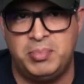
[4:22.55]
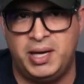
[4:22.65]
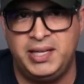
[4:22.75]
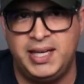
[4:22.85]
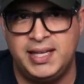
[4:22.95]

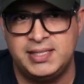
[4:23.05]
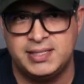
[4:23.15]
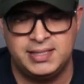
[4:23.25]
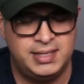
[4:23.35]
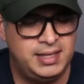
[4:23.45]

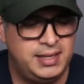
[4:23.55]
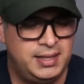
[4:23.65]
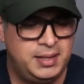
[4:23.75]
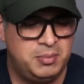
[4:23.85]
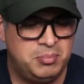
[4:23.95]
podcast,
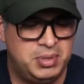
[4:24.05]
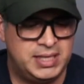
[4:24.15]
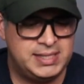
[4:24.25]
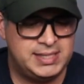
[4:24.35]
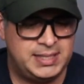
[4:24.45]

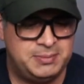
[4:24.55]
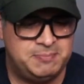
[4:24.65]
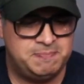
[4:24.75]
but I